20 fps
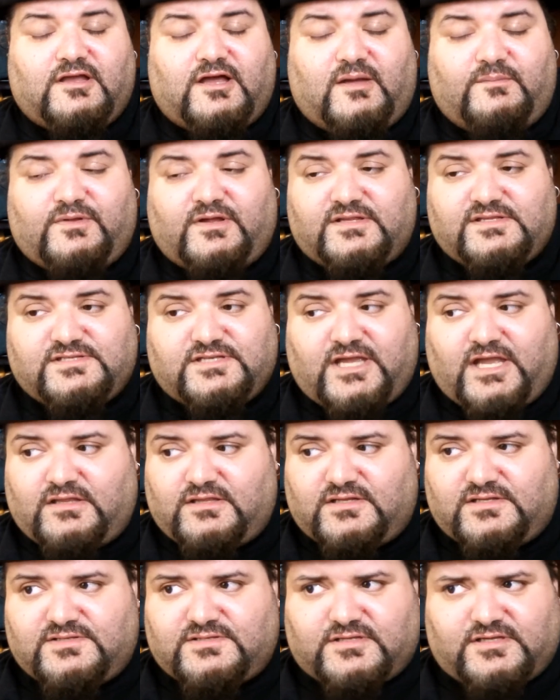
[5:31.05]
I'm not
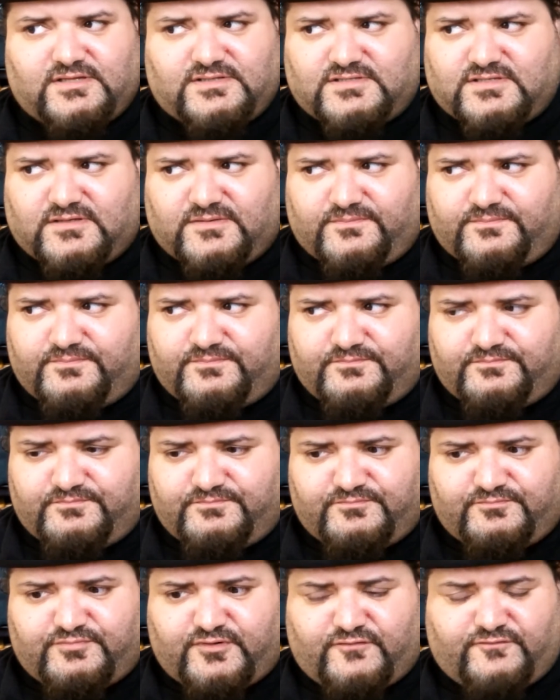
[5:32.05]
saying that it's a
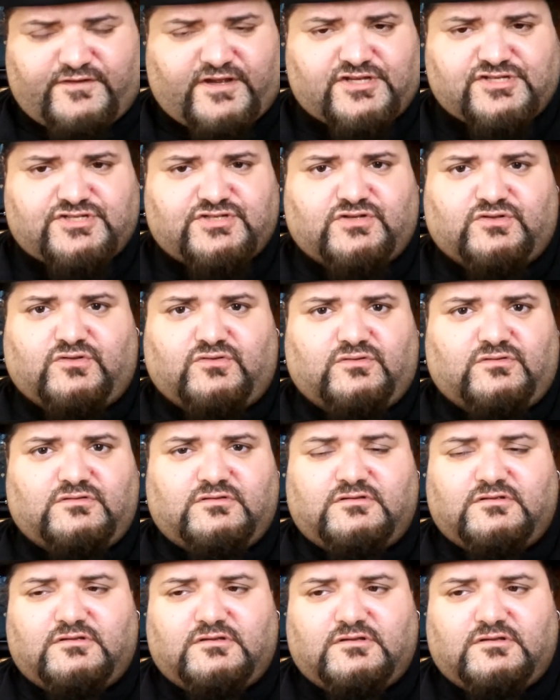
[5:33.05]
professional